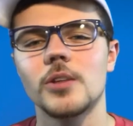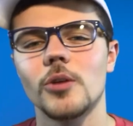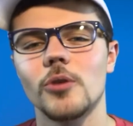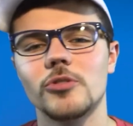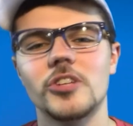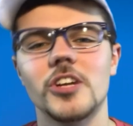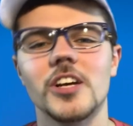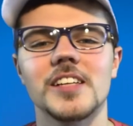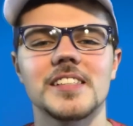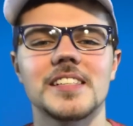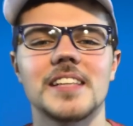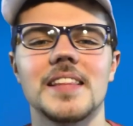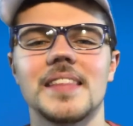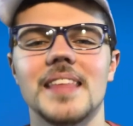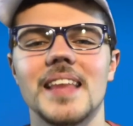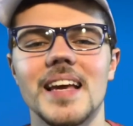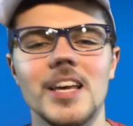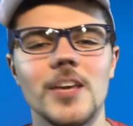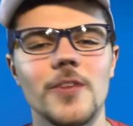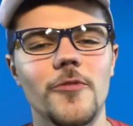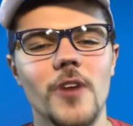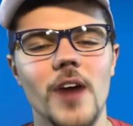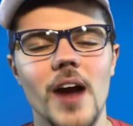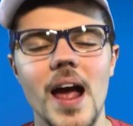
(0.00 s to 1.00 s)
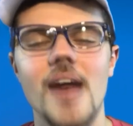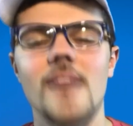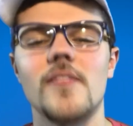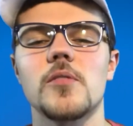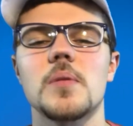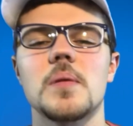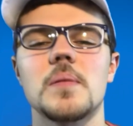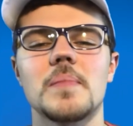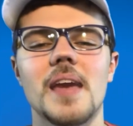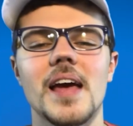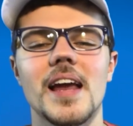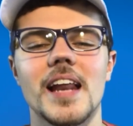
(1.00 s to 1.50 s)
So Justin, thank you for
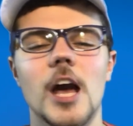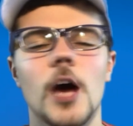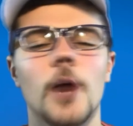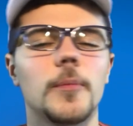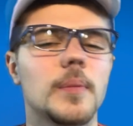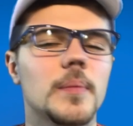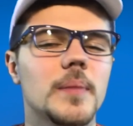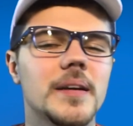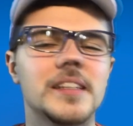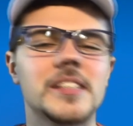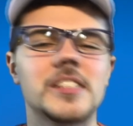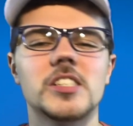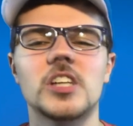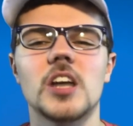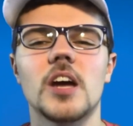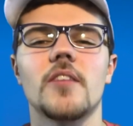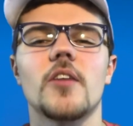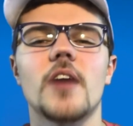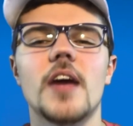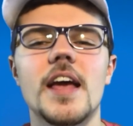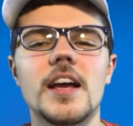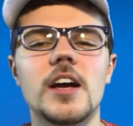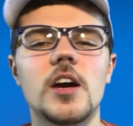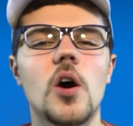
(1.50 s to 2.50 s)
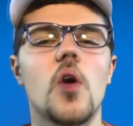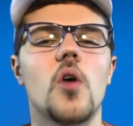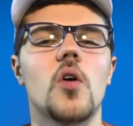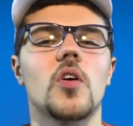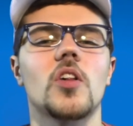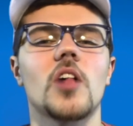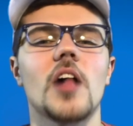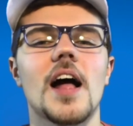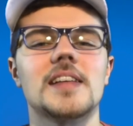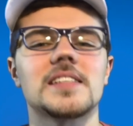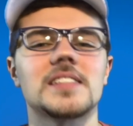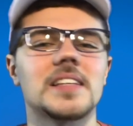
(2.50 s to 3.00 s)
having me, man, helping me discover a
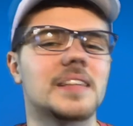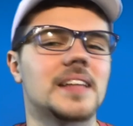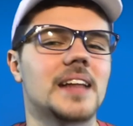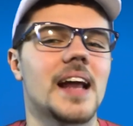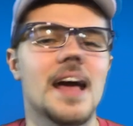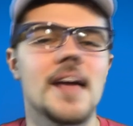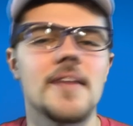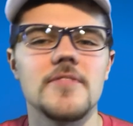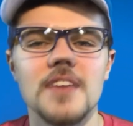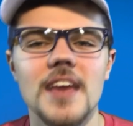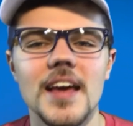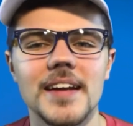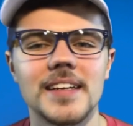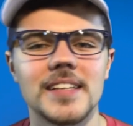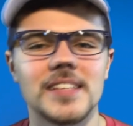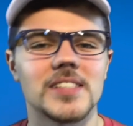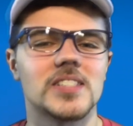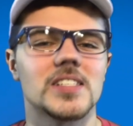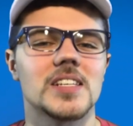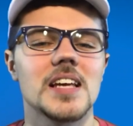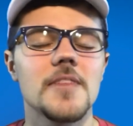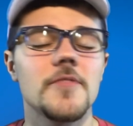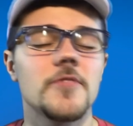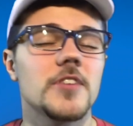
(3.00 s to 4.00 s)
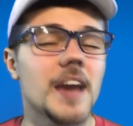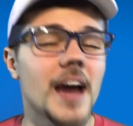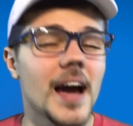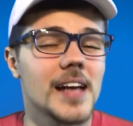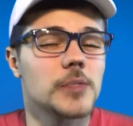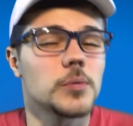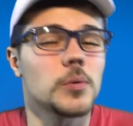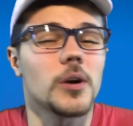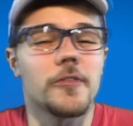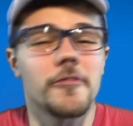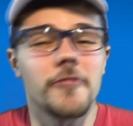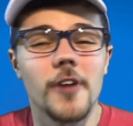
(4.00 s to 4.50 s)
cult classic that I have yet to see. If you
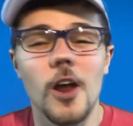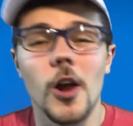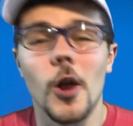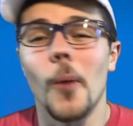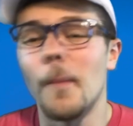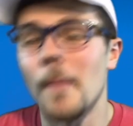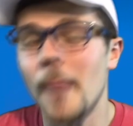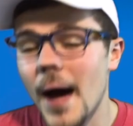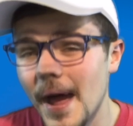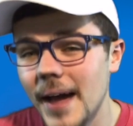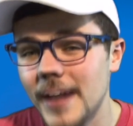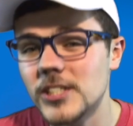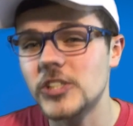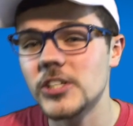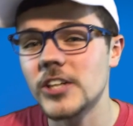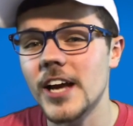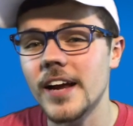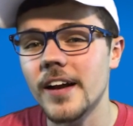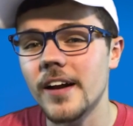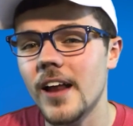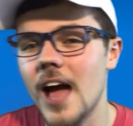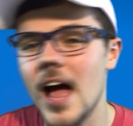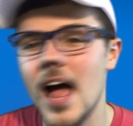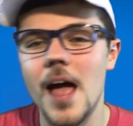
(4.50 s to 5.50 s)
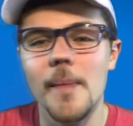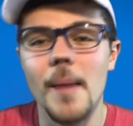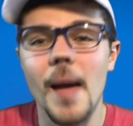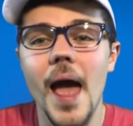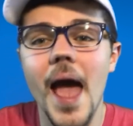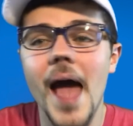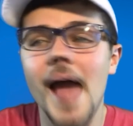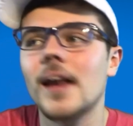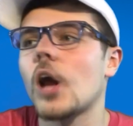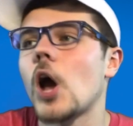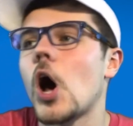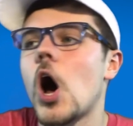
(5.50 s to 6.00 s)
guys want to follow my channel, I am
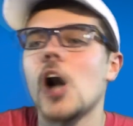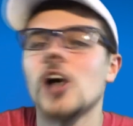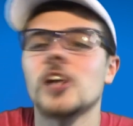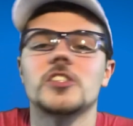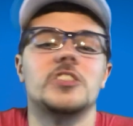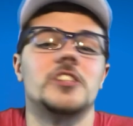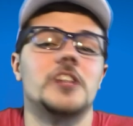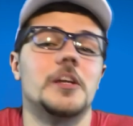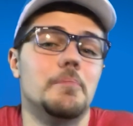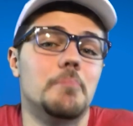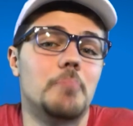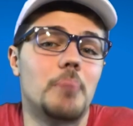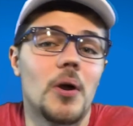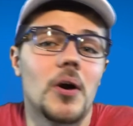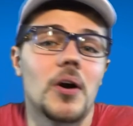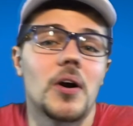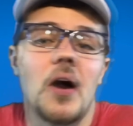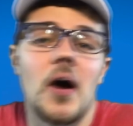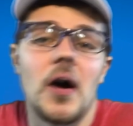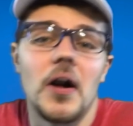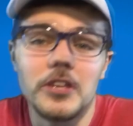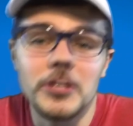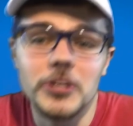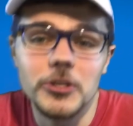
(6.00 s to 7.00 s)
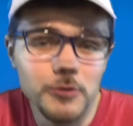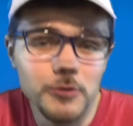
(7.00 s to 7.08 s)
at Austin Burke on